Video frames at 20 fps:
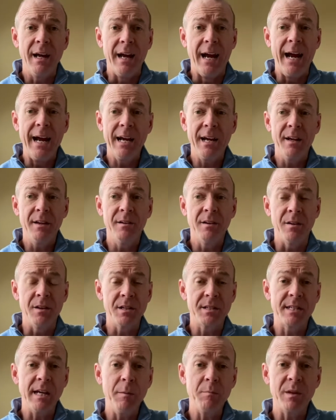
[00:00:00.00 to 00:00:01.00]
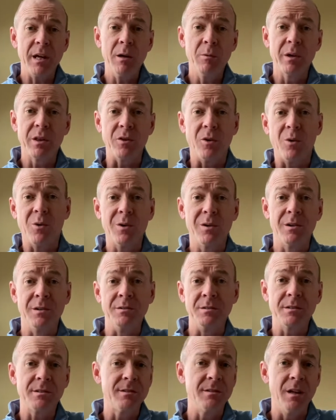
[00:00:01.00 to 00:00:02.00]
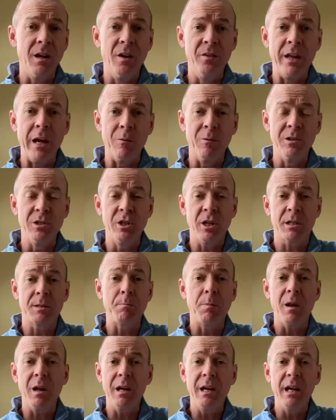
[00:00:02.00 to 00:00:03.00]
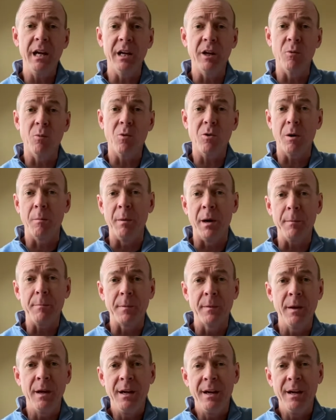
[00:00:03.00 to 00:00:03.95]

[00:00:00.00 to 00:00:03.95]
And the same thing with the horns. They were just playing in warm-up.